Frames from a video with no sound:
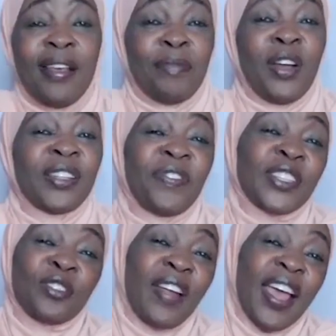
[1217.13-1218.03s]
Because if
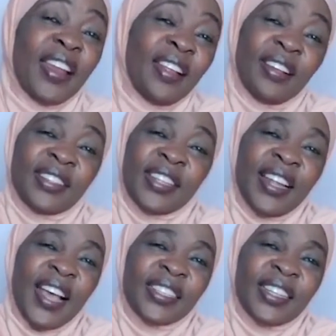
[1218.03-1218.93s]
it's red,
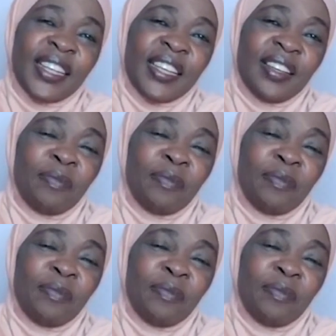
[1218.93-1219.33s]
seriously,